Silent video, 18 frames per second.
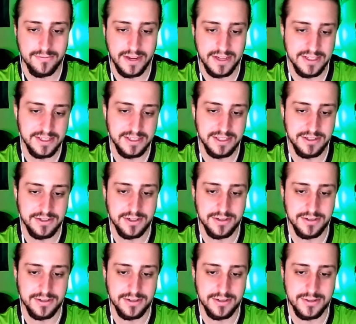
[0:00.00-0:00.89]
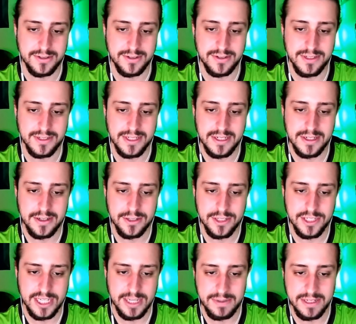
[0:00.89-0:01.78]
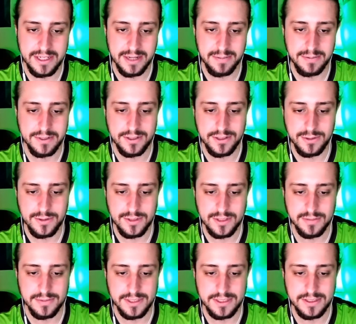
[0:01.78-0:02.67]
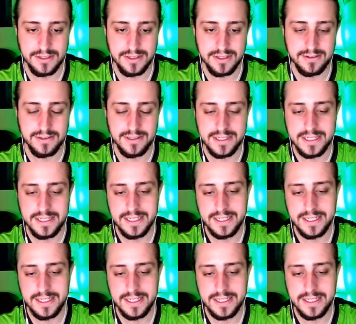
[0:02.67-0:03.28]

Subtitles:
facing each other or teaming up to do something. You